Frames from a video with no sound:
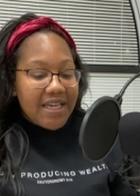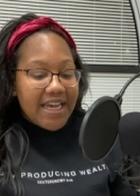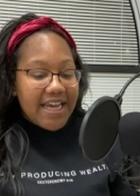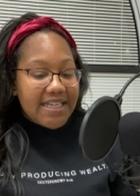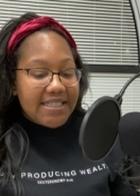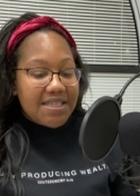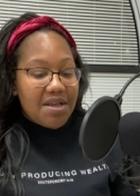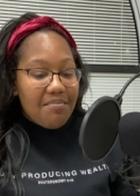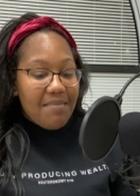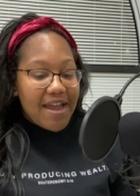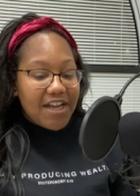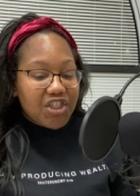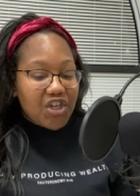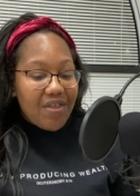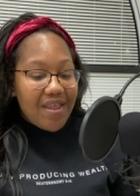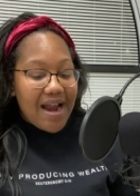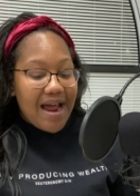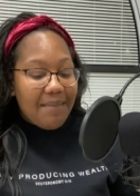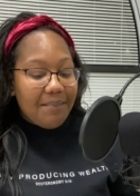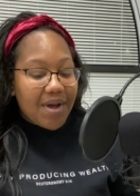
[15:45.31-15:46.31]
is to make sure
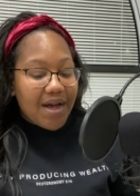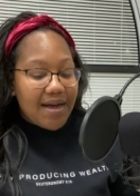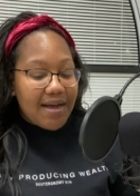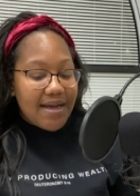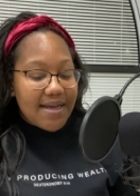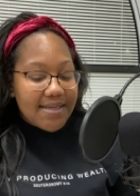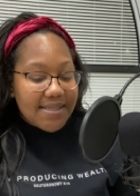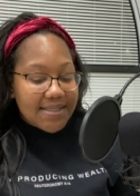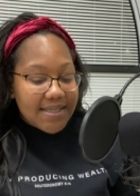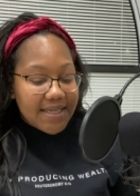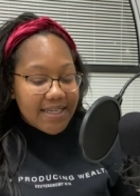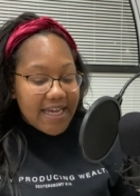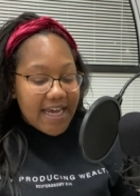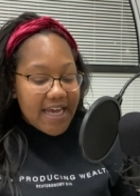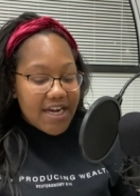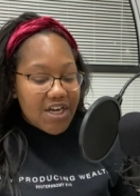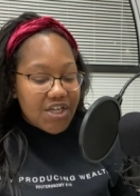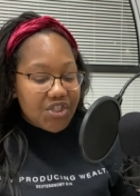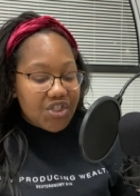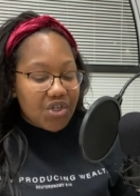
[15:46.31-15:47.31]
that I'm constantly
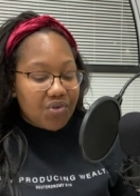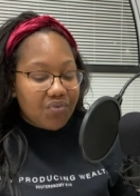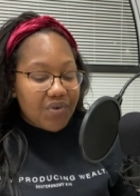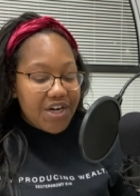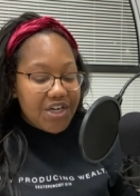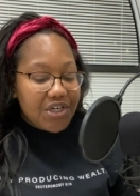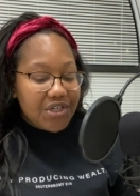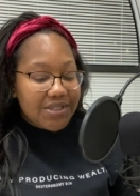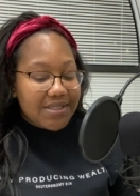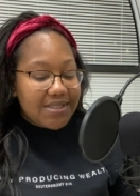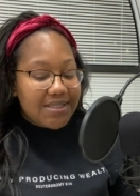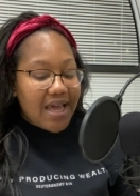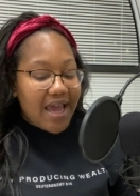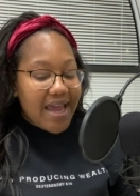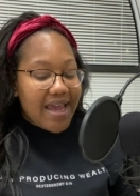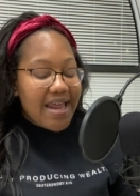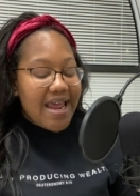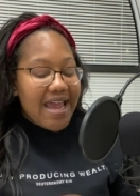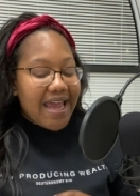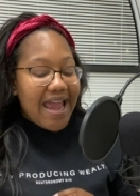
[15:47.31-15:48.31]
in a surrender
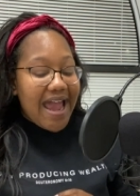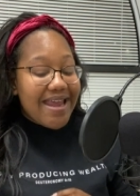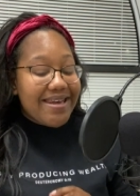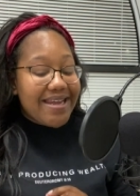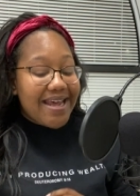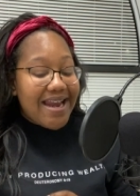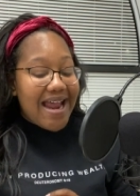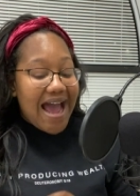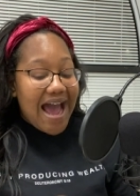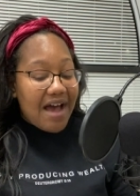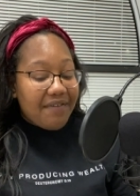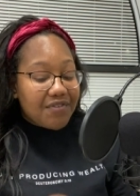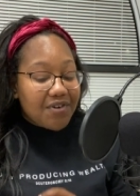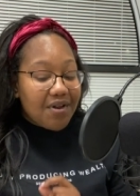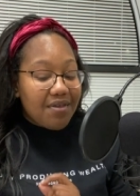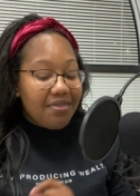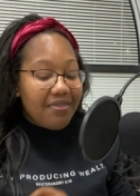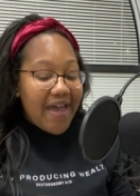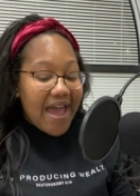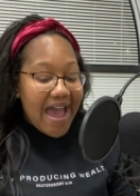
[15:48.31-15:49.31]
state. And then
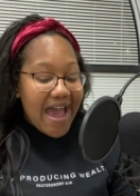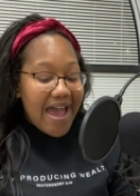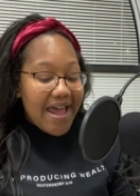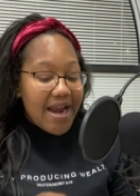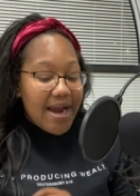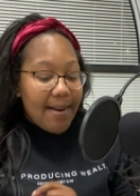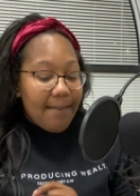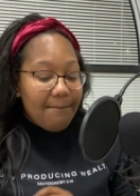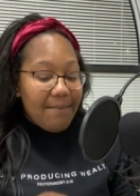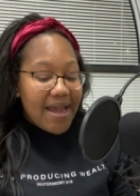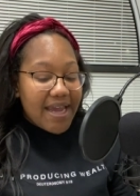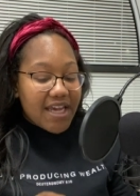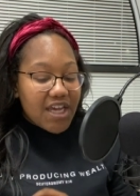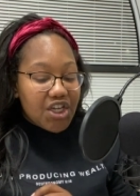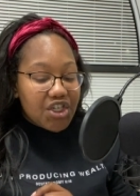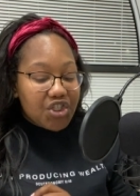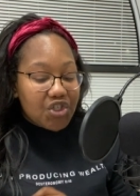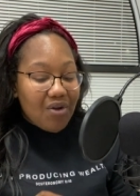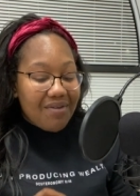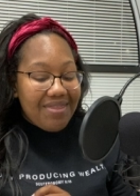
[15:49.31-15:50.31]
after that,
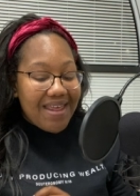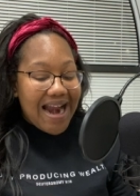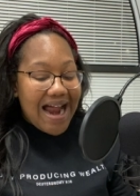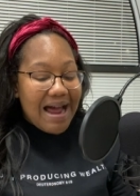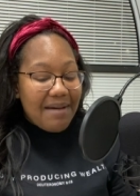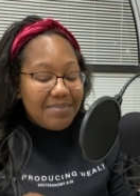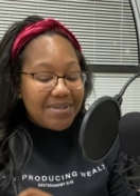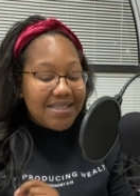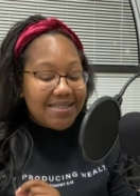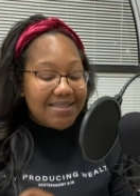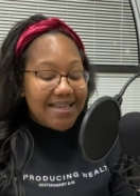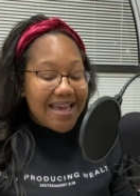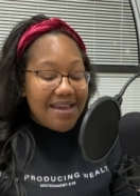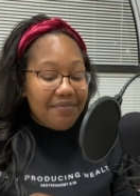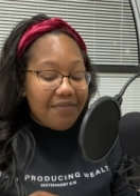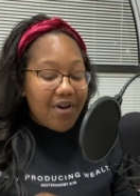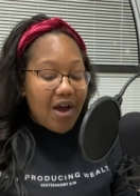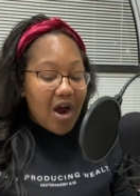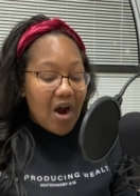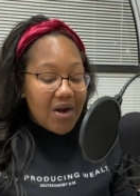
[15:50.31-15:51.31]
making sure that I'm
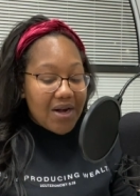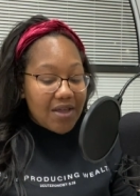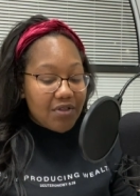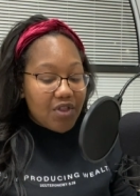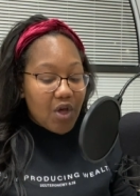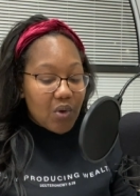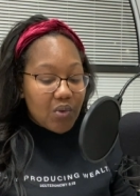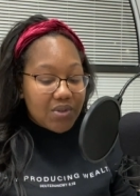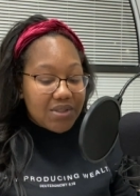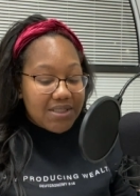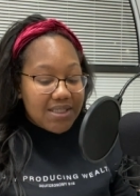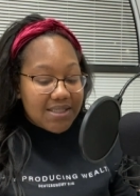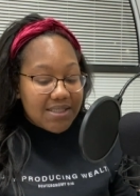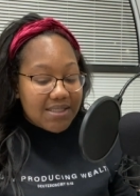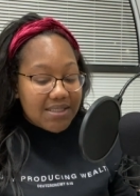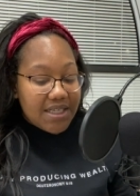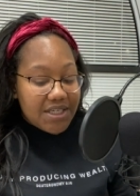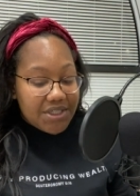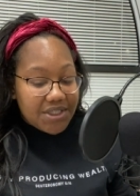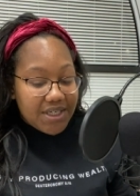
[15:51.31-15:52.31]
safeguarding those
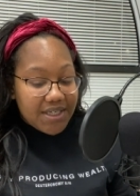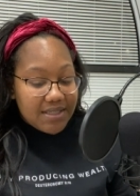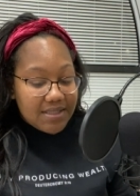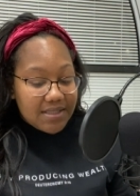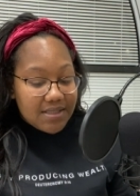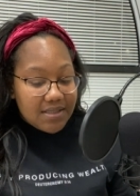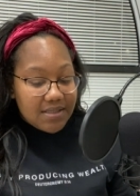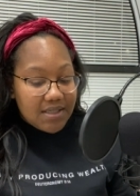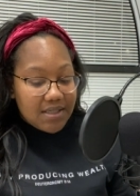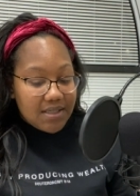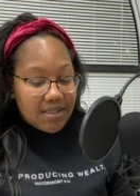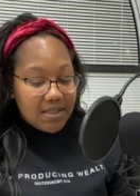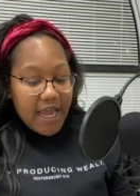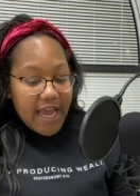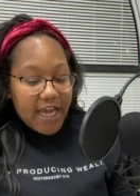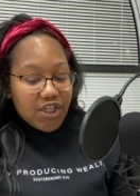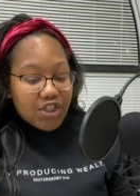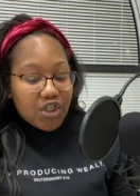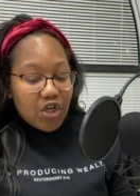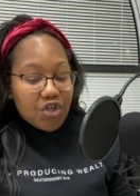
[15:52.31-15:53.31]
decisions.
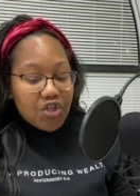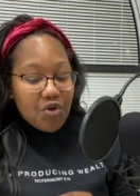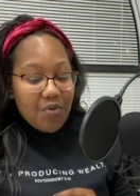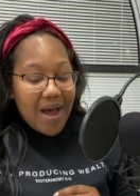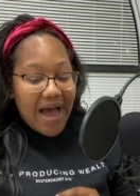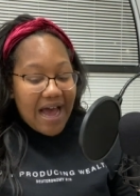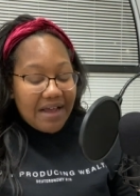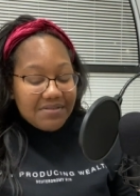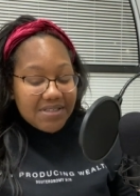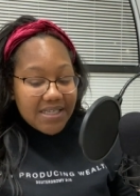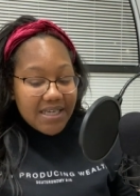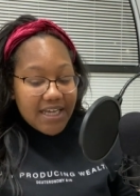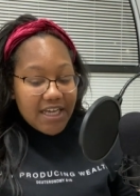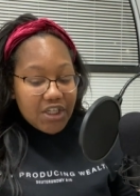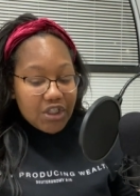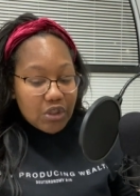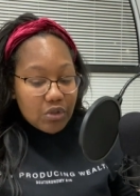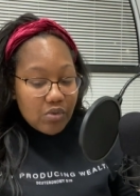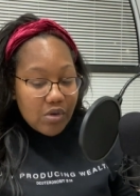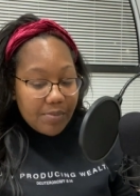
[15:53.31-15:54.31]
And so you have to
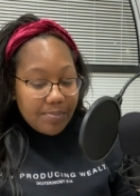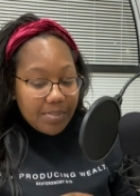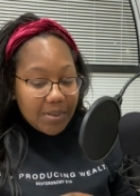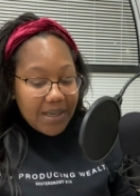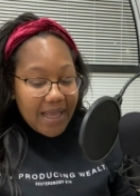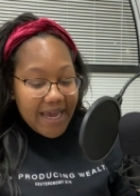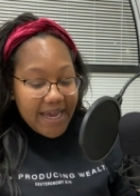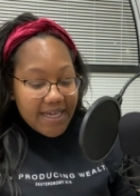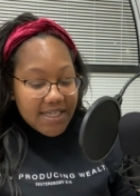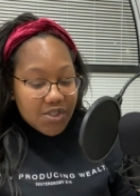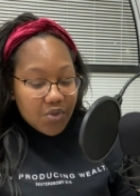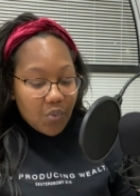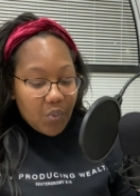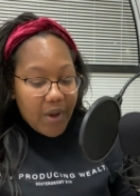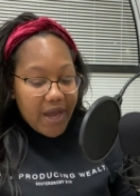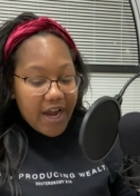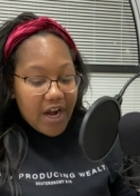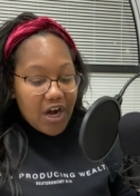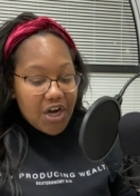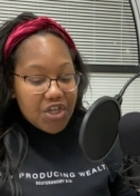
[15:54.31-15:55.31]
get to a place
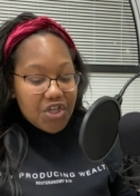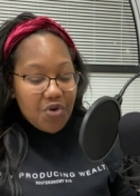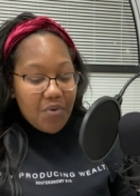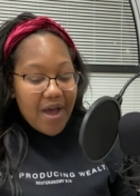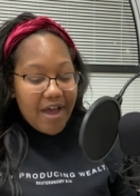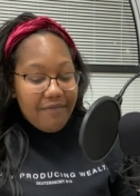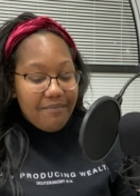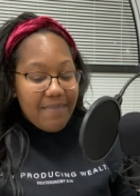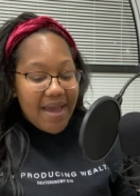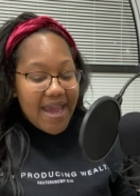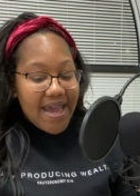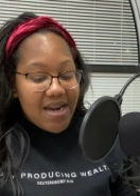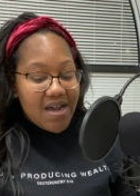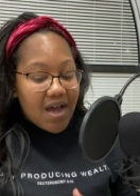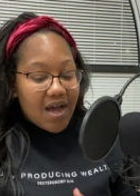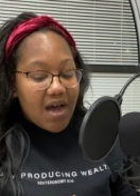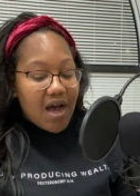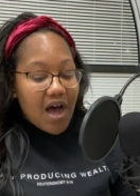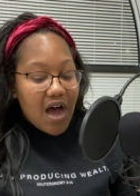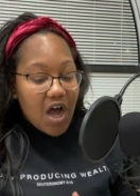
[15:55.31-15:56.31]
where you have made a
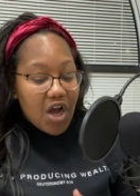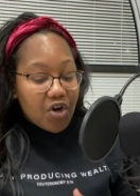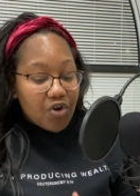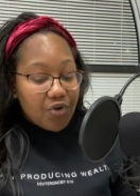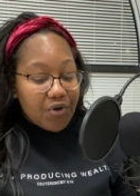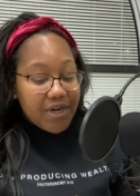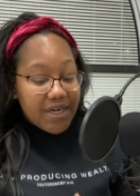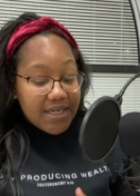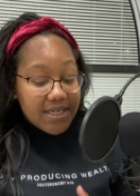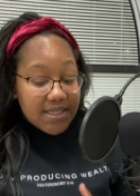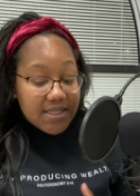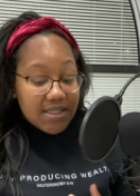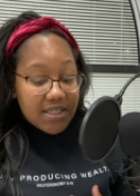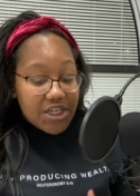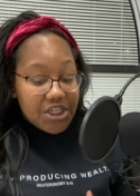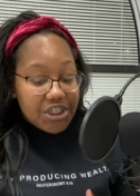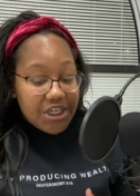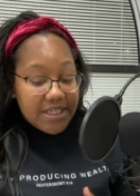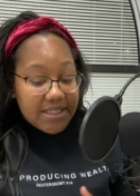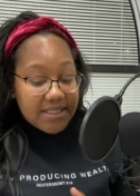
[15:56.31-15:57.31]
concrete
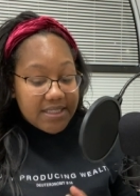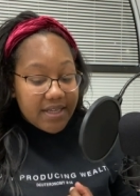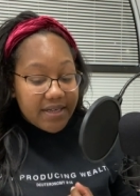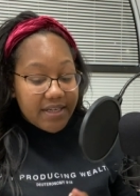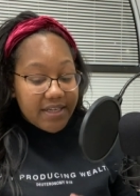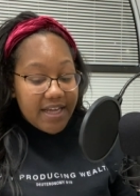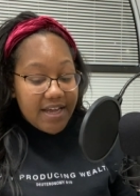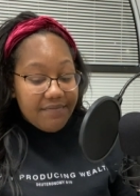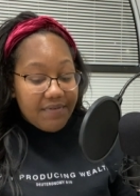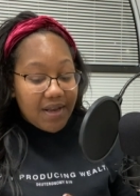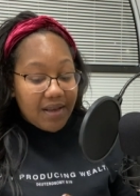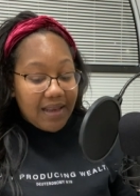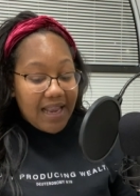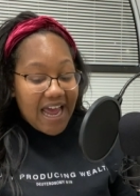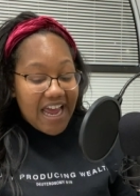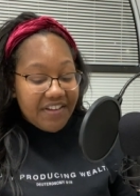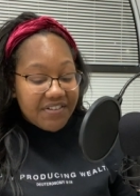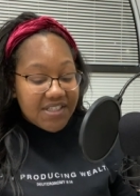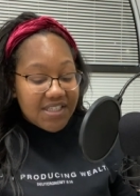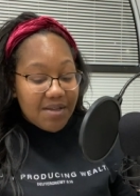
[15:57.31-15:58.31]
decision to live a
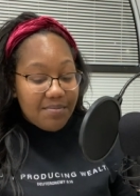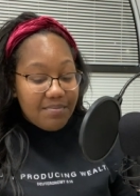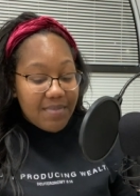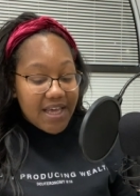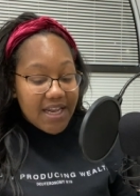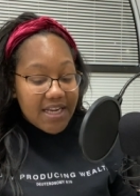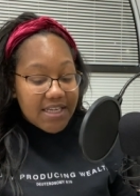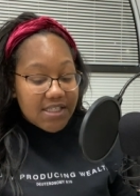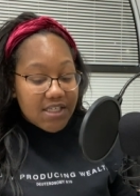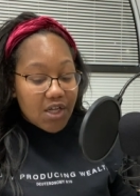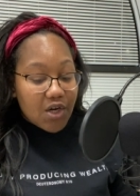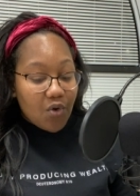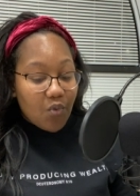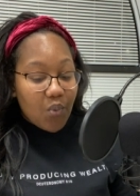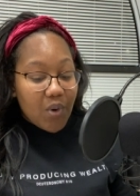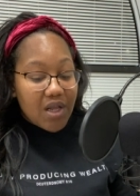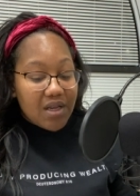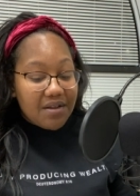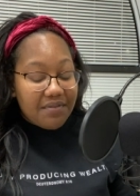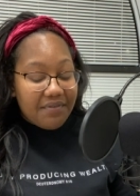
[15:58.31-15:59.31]
life submitted to the
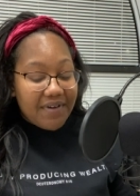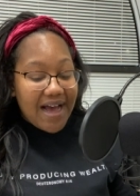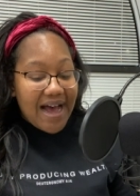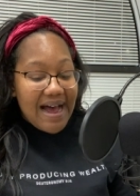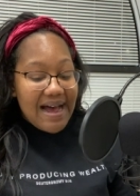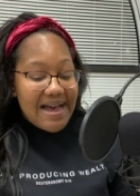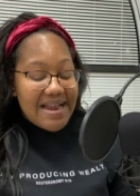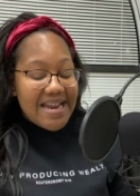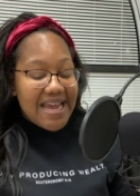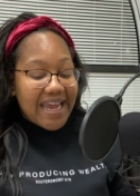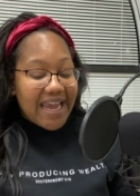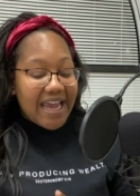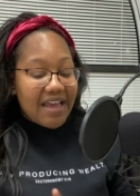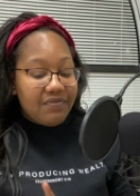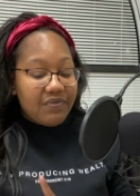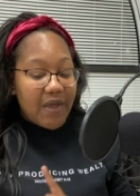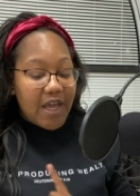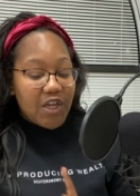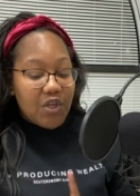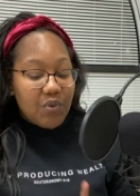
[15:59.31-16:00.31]
will of God,
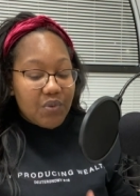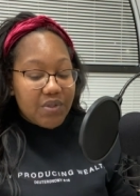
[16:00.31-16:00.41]
and then you